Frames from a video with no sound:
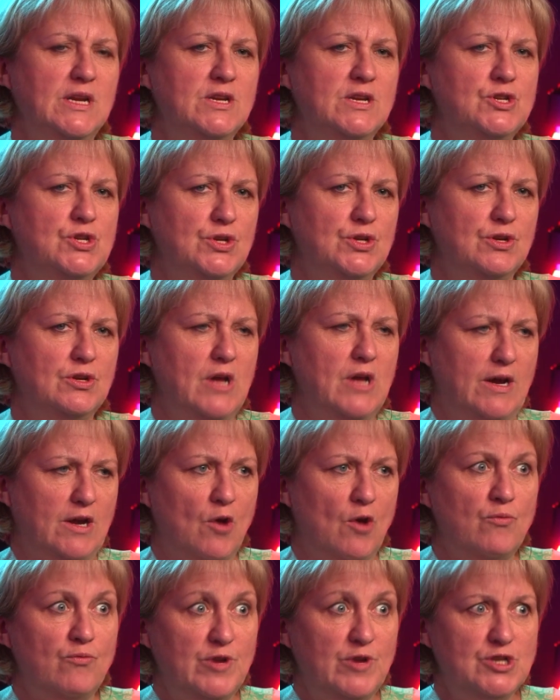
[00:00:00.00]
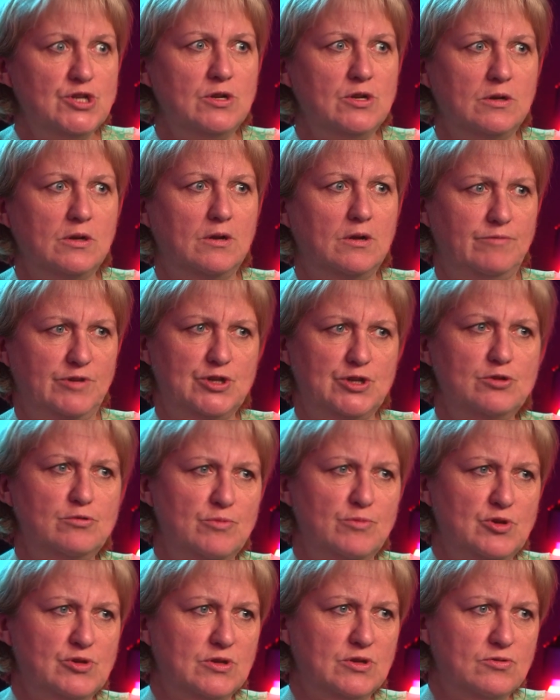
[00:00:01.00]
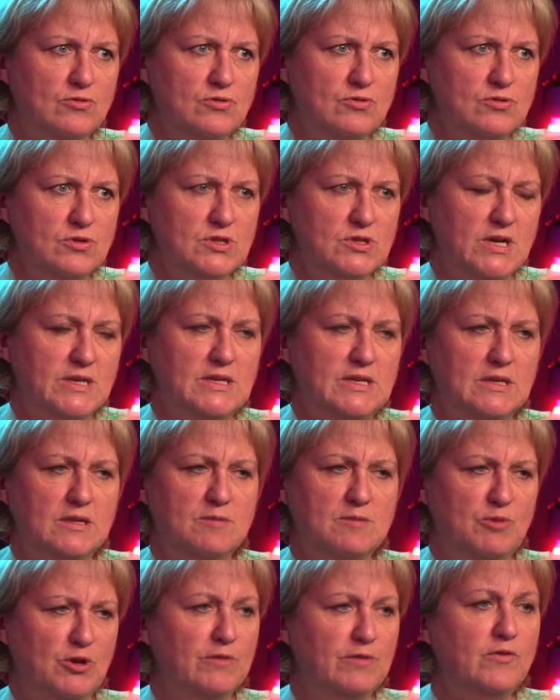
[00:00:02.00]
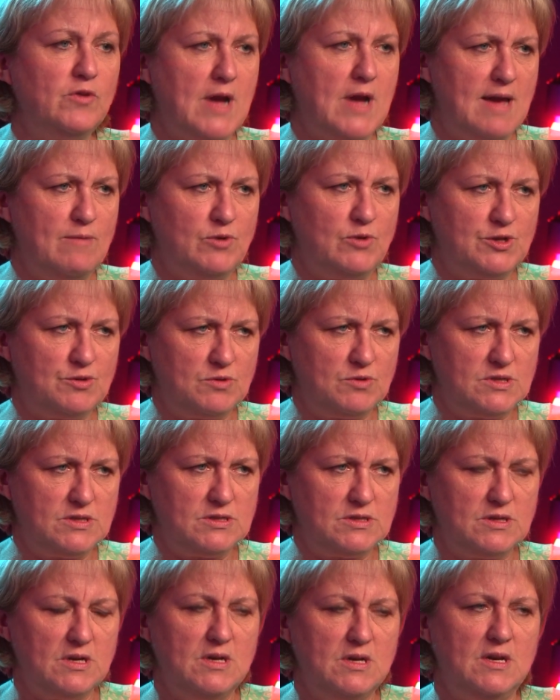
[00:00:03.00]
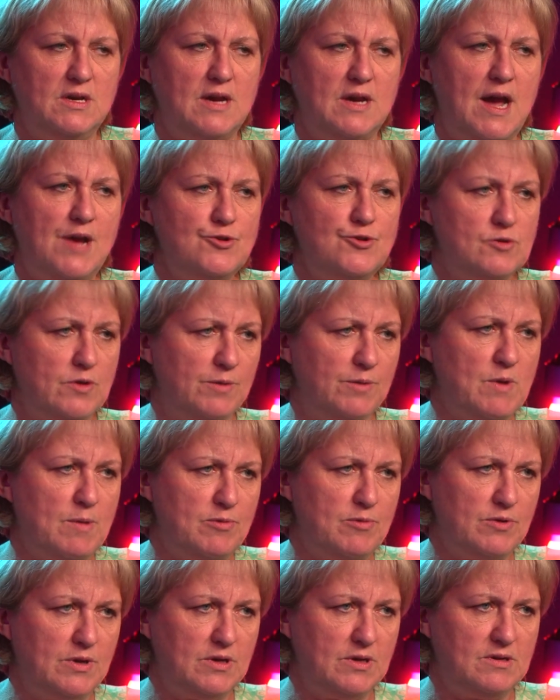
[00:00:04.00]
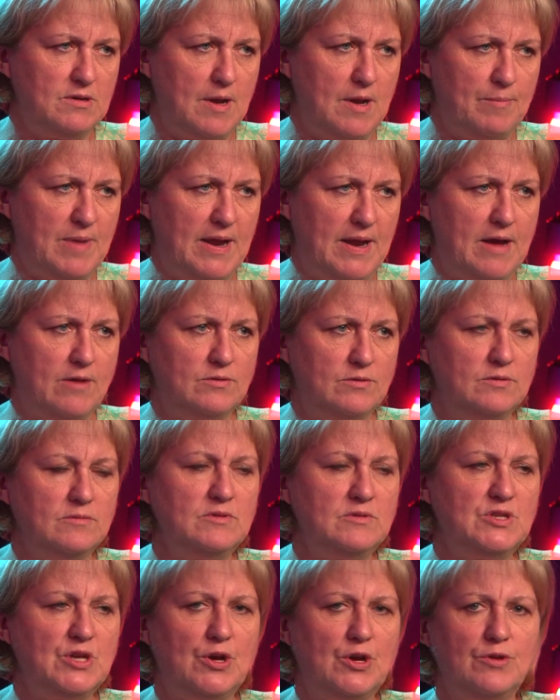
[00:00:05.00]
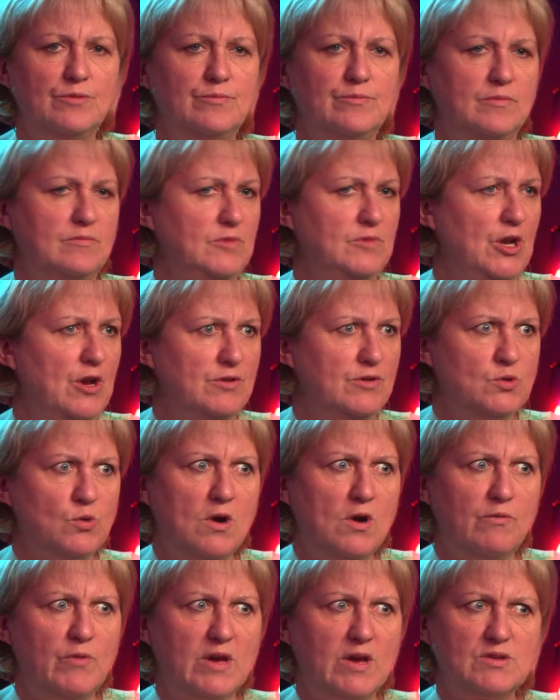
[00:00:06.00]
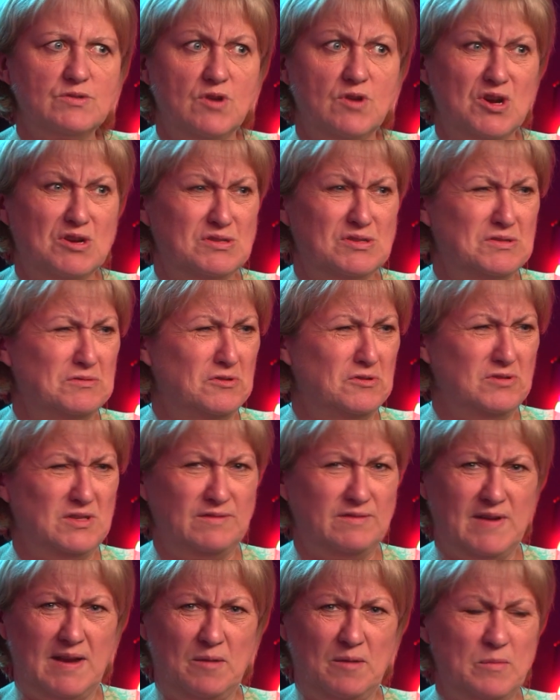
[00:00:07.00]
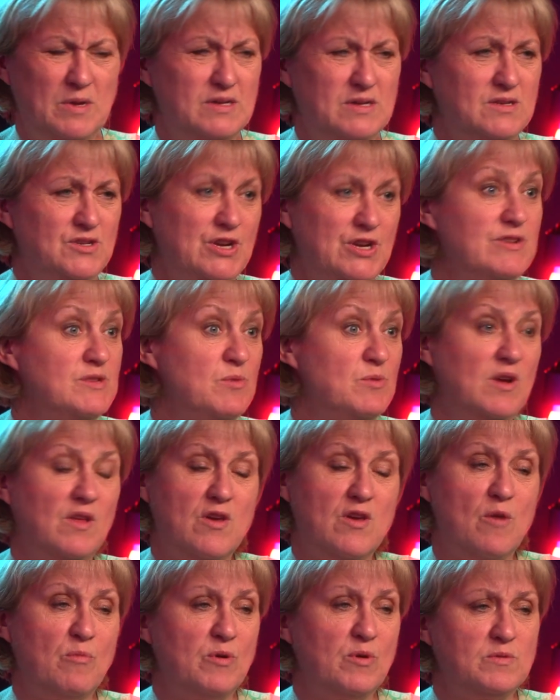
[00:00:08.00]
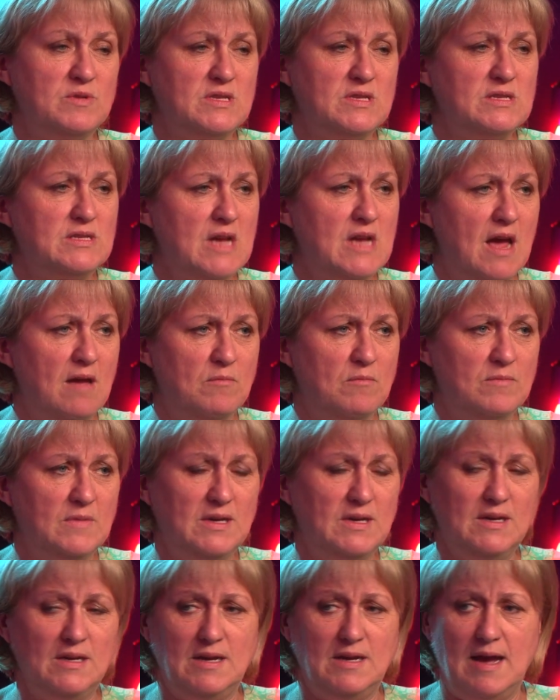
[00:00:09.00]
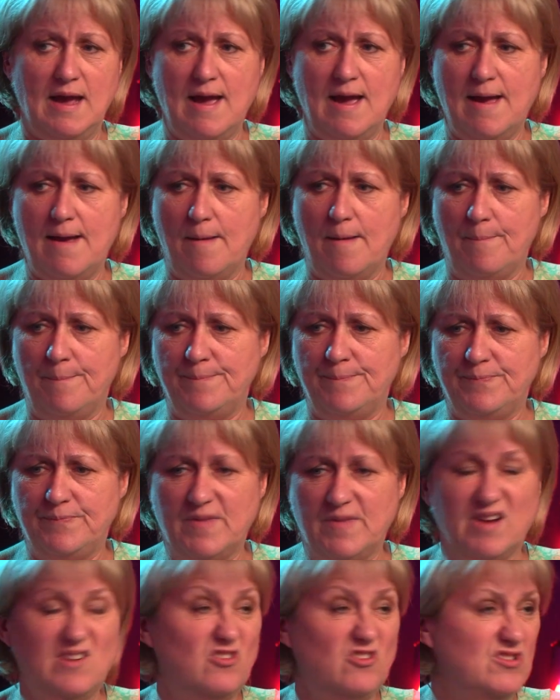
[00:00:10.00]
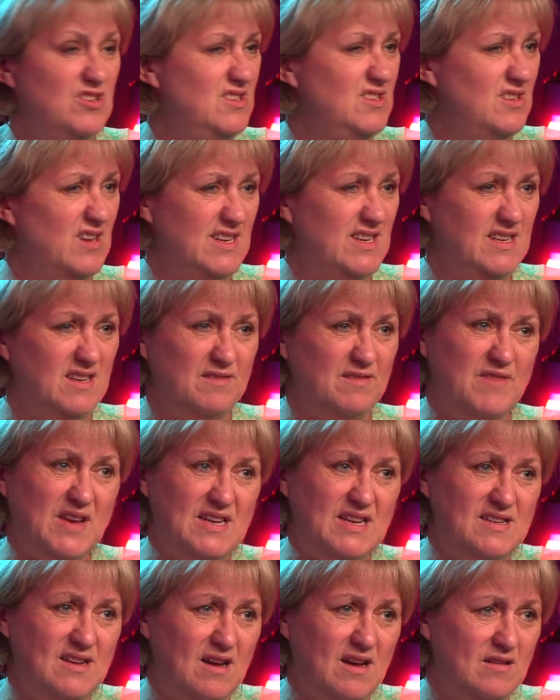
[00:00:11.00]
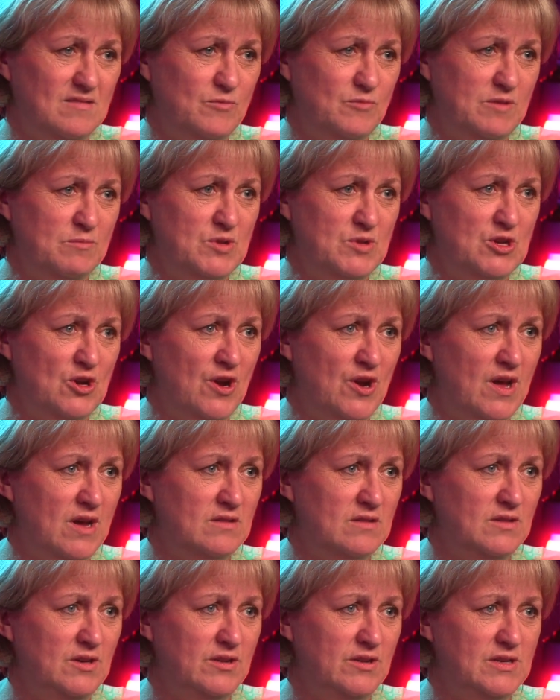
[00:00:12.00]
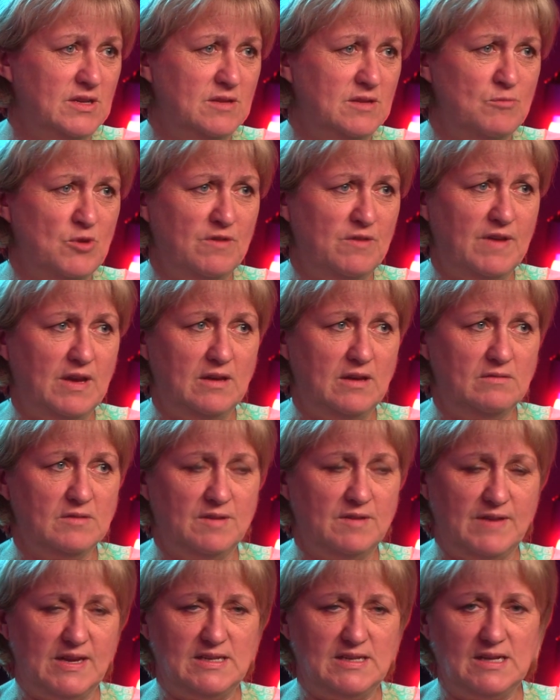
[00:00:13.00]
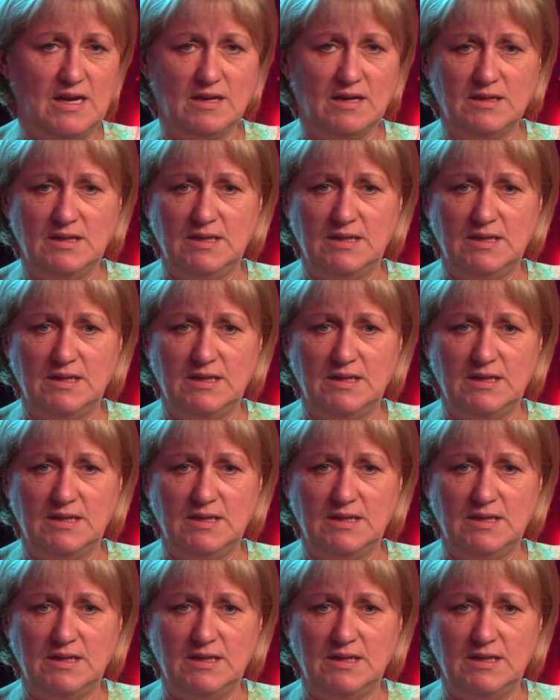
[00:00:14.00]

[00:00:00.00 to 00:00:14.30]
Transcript: to do like original musicals. I did The Beautiful Game, which was Andrew Lloyd Webber and Ben Elton. So, 12 weeks rehearsal, development. Jerry Springer the Opera was the same. I did Evita with Madonna, did the movie Evita.